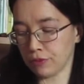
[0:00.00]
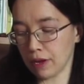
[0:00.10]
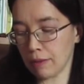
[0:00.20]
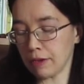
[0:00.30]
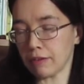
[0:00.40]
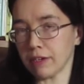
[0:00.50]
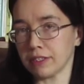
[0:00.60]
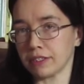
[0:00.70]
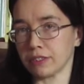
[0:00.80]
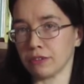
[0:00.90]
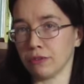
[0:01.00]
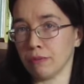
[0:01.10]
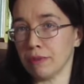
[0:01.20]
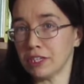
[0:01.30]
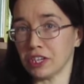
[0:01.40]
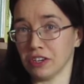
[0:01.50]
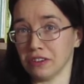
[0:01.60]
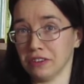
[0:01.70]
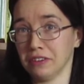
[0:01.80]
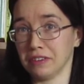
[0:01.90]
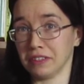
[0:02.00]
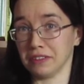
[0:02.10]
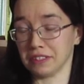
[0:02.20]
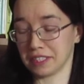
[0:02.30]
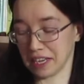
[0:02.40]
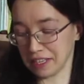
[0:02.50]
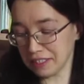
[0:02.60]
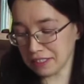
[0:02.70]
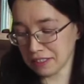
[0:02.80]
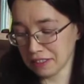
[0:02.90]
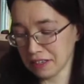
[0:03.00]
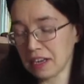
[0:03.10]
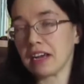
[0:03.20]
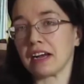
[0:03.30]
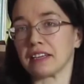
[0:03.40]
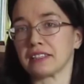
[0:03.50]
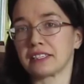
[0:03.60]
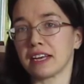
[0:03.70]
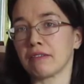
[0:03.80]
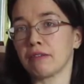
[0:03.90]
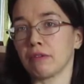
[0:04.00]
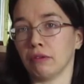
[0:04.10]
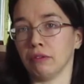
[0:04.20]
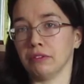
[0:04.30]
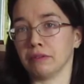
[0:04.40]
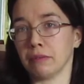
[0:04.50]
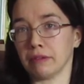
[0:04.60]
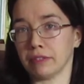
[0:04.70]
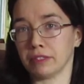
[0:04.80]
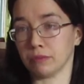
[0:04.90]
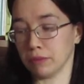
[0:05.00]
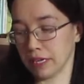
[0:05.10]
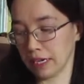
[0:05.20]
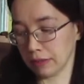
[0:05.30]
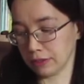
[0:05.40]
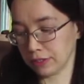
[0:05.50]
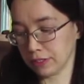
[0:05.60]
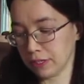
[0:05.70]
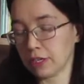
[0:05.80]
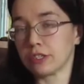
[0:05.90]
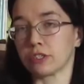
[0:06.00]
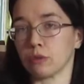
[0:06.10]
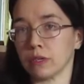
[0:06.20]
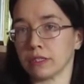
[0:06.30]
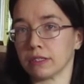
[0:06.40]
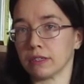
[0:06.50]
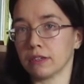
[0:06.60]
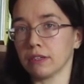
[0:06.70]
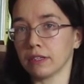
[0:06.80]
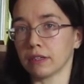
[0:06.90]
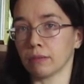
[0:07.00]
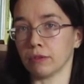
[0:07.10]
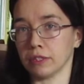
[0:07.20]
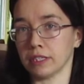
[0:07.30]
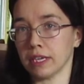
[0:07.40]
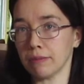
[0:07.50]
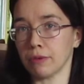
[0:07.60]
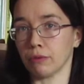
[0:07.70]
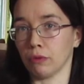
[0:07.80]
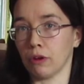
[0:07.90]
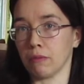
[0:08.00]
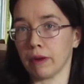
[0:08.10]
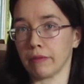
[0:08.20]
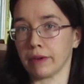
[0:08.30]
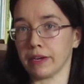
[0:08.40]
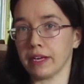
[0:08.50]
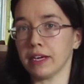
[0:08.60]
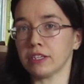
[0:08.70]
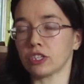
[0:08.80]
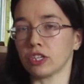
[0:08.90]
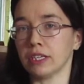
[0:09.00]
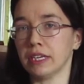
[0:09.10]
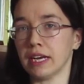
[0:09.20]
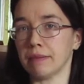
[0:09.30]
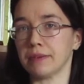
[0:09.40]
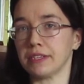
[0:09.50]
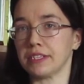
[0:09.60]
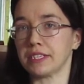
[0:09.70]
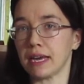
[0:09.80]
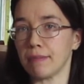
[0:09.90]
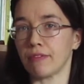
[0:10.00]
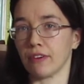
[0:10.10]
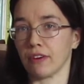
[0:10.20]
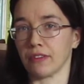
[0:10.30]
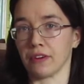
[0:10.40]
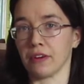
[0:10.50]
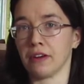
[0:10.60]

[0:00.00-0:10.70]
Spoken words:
emigrates to Michigan in the States, and Sarah Rowland marries somebody else. So when her little boy Samuel got married, he actually named his stepfather